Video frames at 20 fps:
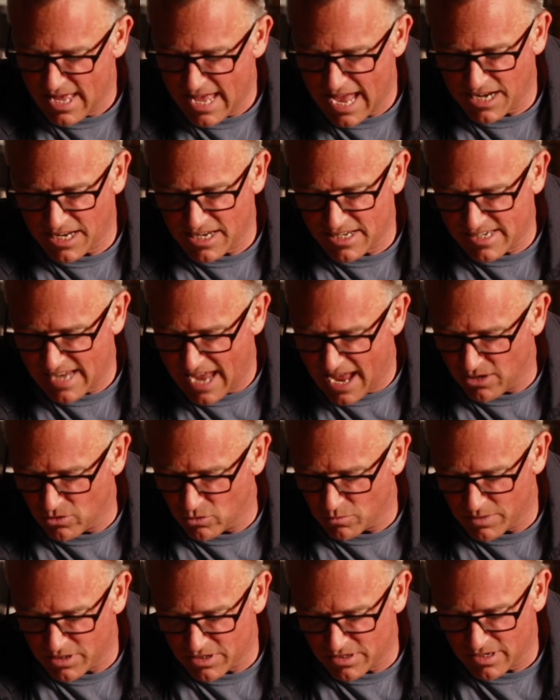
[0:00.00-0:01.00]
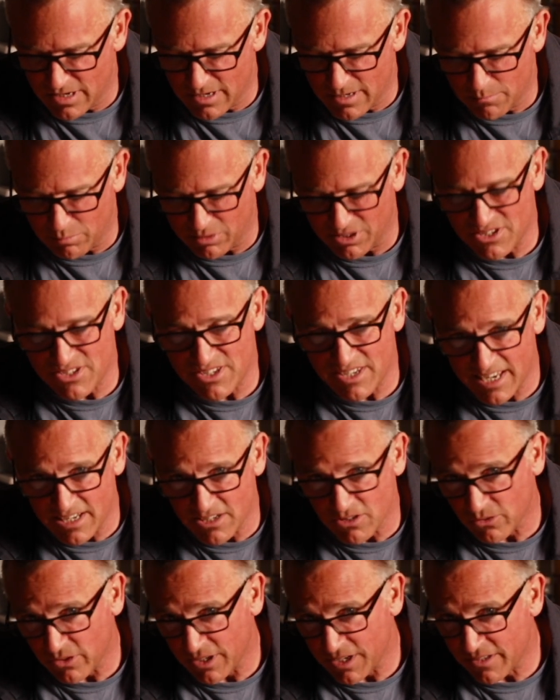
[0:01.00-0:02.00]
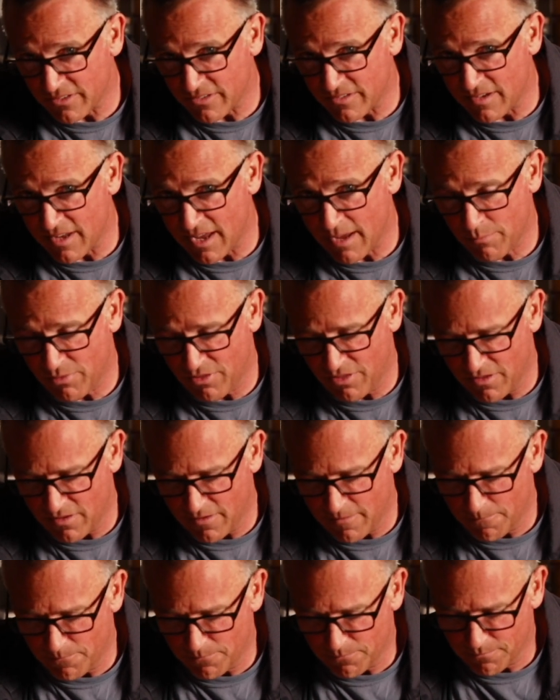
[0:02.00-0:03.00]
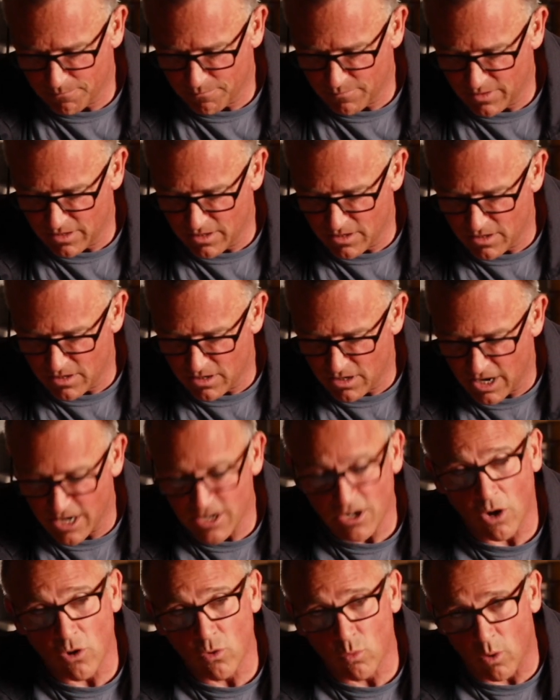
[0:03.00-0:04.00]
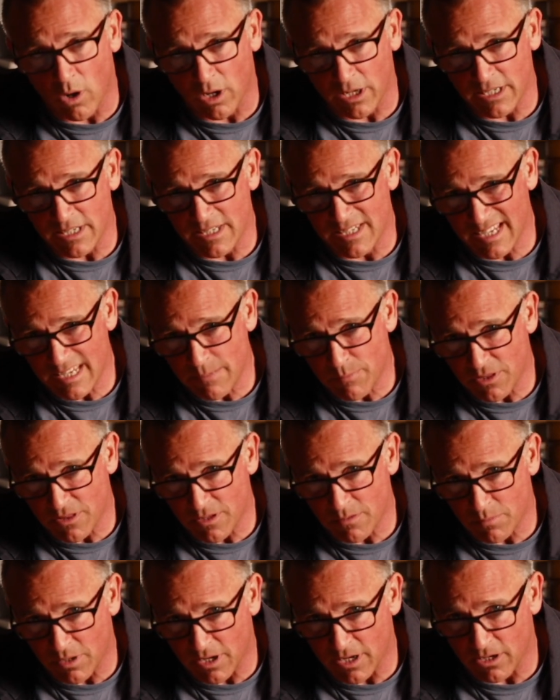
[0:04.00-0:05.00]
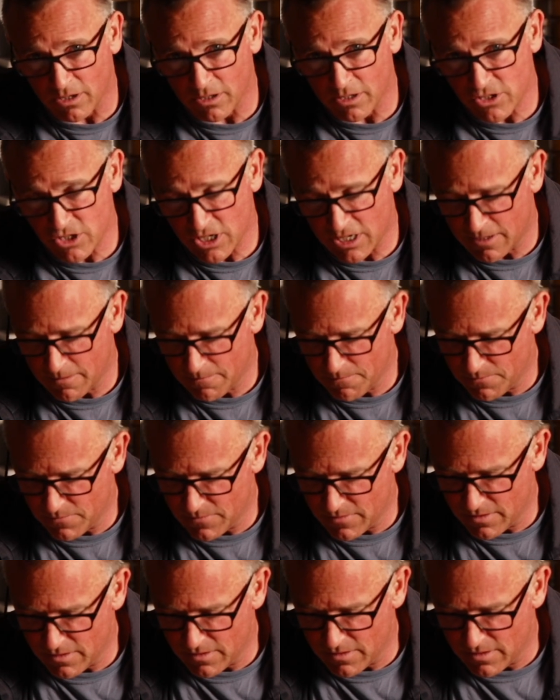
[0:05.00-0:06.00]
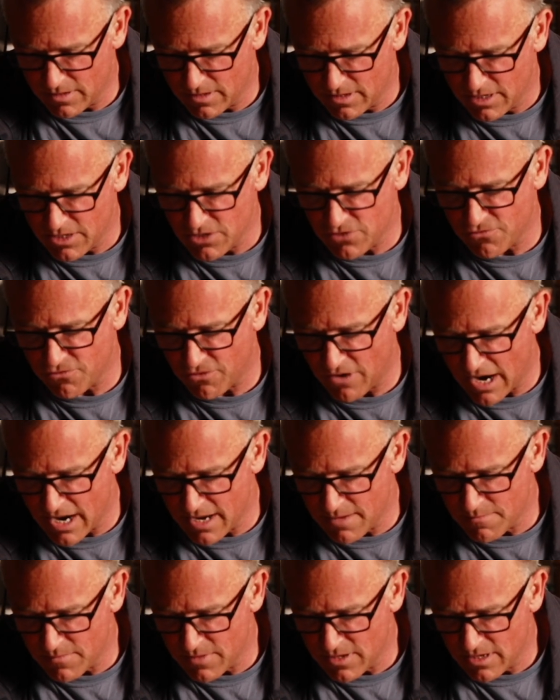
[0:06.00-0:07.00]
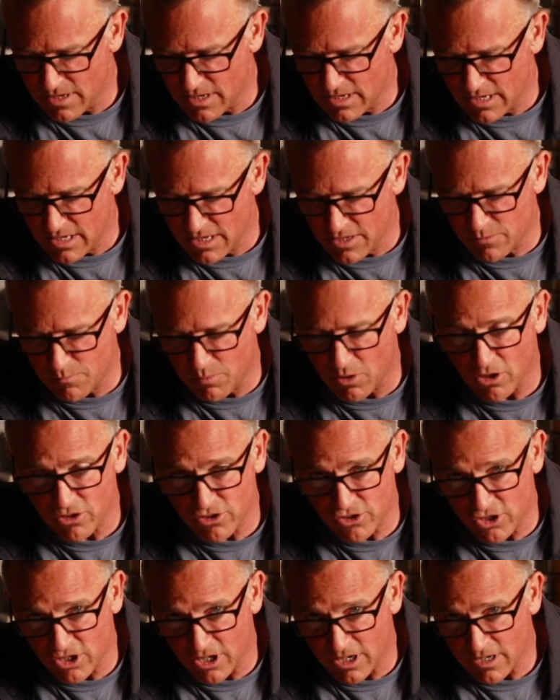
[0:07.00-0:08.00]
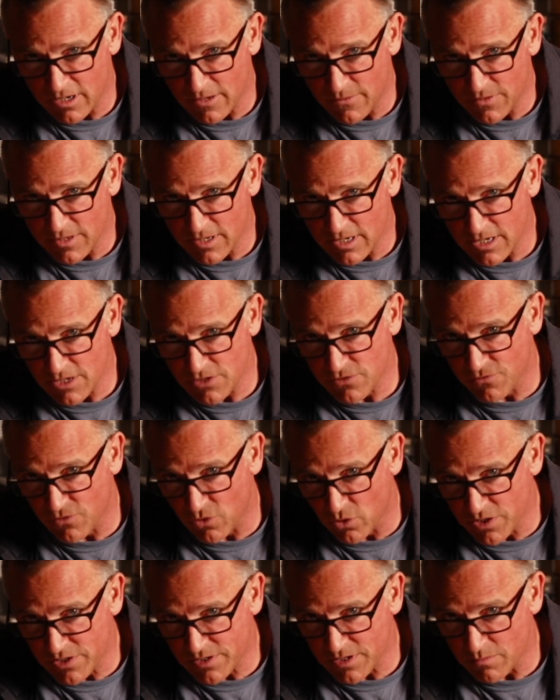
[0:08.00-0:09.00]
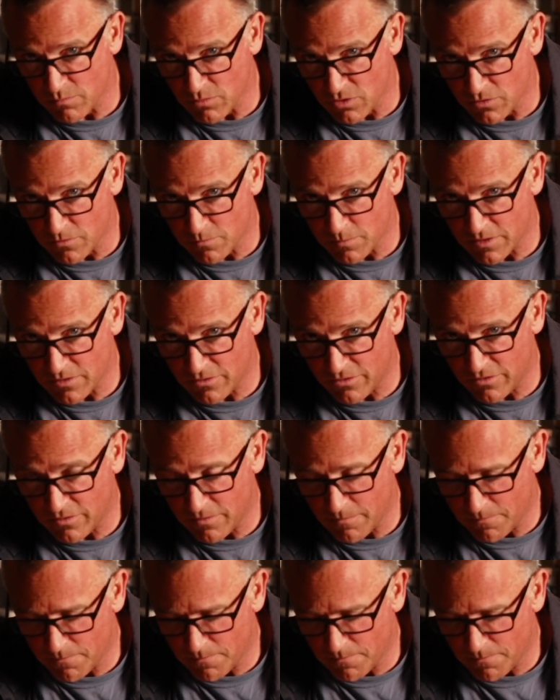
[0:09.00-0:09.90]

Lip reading: an entanglement placental in its depth. I know Wally deeper than biology. His frame, his posture, his voice and movements.